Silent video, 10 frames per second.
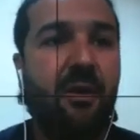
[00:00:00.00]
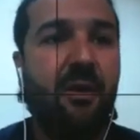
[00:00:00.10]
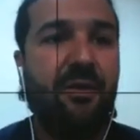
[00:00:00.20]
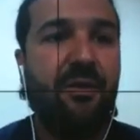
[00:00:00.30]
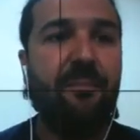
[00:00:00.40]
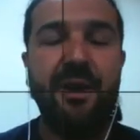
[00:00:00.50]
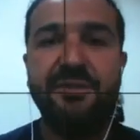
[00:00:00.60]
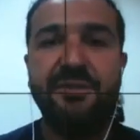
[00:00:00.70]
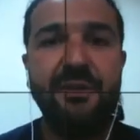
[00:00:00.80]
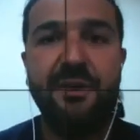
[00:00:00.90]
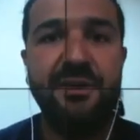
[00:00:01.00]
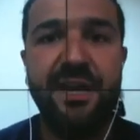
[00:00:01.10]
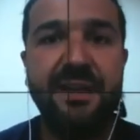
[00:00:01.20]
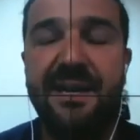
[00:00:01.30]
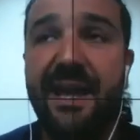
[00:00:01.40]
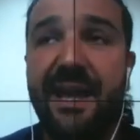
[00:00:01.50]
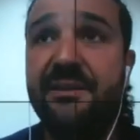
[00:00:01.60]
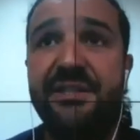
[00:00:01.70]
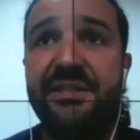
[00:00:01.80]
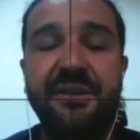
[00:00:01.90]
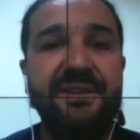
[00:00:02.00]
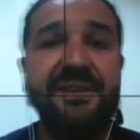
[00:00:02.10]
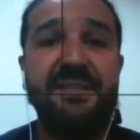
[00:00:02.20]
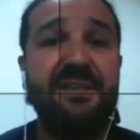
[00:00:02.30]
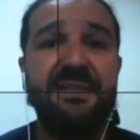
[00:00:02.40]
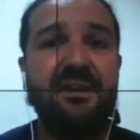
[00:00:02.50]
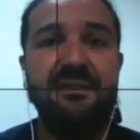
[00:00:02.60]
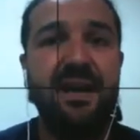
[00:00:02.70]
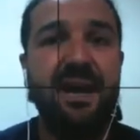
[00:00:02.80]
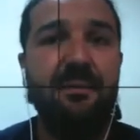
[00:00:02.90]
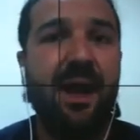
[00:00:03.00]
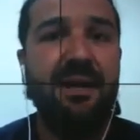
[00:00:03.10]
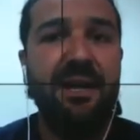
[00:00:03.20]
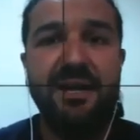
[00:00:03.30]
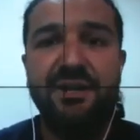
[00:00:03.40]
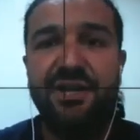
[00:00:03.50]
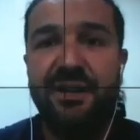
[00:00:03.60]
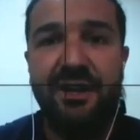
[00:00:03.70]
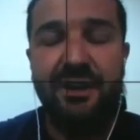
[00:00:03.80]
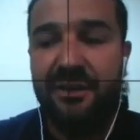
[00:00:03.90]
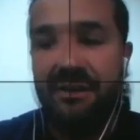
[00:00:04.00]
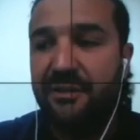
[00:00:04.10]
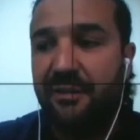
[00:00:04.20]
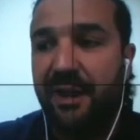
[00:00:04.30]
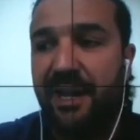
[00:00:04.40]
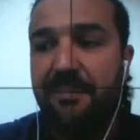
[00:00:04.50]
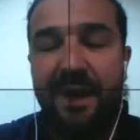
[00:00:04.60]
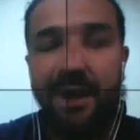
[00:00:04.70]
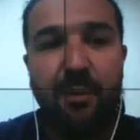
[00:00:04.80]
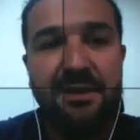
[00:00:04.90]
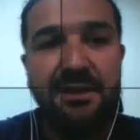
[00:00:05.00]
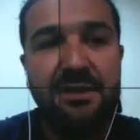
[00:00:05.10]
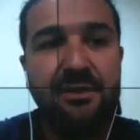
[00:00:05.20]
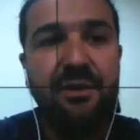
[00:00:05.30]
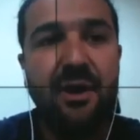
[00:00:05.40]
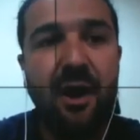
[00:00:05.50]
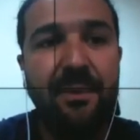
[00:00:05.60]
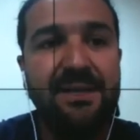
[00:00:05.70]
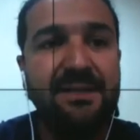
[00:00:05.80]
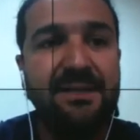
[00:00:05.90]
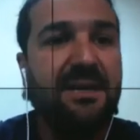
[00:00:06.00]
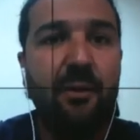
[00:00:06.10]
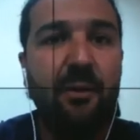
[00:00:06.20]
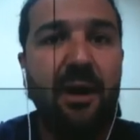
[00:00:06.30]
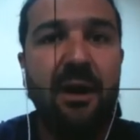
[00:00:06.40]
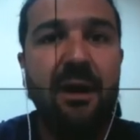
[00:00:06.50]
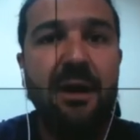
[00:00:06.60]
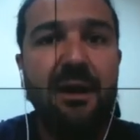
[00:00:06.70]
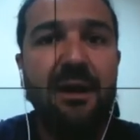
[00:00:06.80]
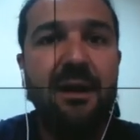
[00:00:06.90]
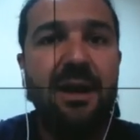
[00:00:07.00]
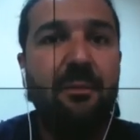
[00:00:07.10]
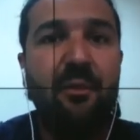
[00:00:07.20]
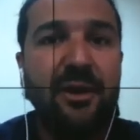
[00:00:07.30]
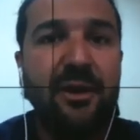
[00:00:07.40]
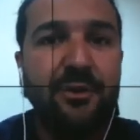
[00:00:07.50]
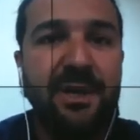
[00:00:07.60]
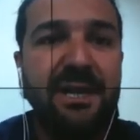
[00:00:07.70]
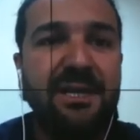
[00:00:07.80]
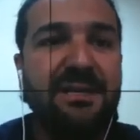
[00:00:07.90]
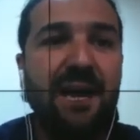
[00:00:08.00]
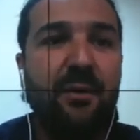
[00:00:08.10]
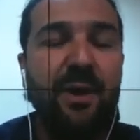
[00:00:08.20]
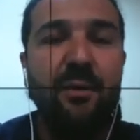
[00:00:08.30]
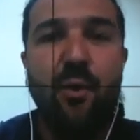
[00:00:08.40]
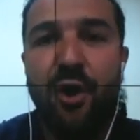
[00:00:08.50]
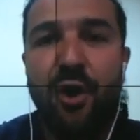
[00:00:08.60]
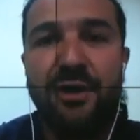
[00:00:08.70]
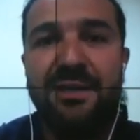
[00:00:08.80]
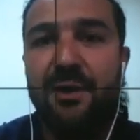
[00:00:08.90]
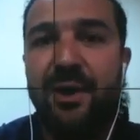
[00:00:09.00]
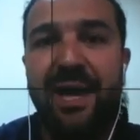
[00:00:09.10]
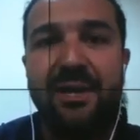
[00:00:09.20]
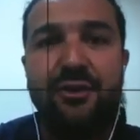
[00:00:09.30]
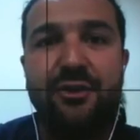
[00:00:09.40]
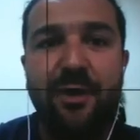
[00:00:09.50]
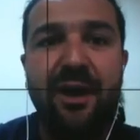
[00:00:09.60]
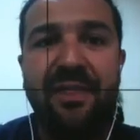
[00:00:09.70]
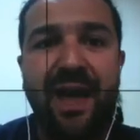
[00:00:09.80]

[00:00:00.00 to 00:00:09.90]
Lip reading: all the person, yes, like geophysicists or anybody, engineers or anybody wants to come and see our laboratory, see how we works, and we can try